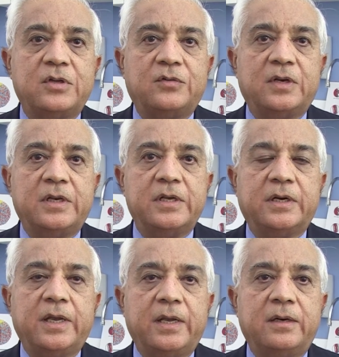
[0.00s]
recently
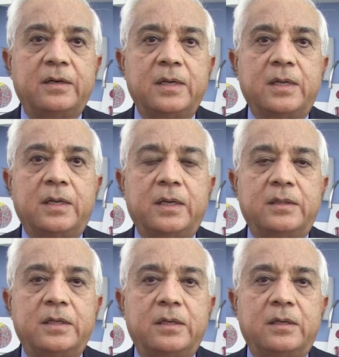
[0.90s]
again
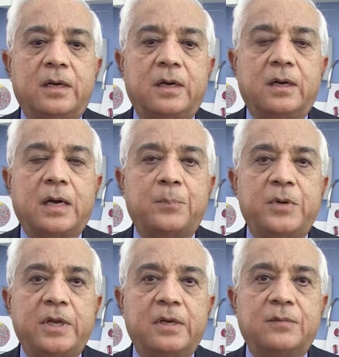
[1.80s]
in the
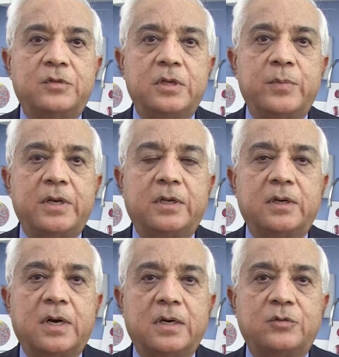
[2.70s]
update of the
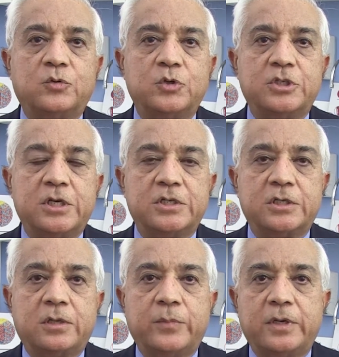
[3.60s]
American Heart
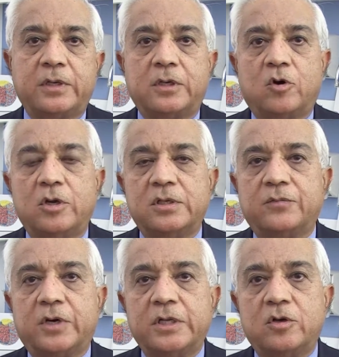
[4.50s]
Association, American College
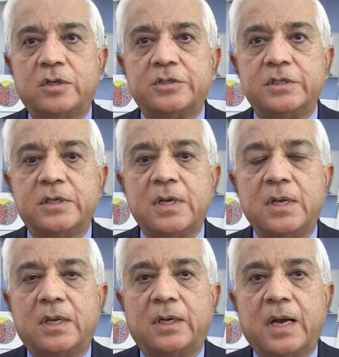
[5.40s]
of Cardiology
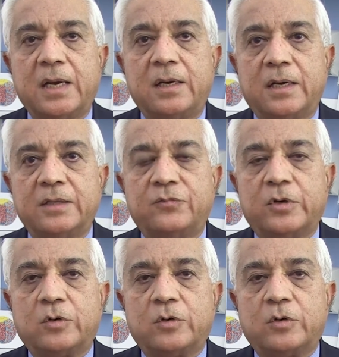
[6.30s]
guidelines for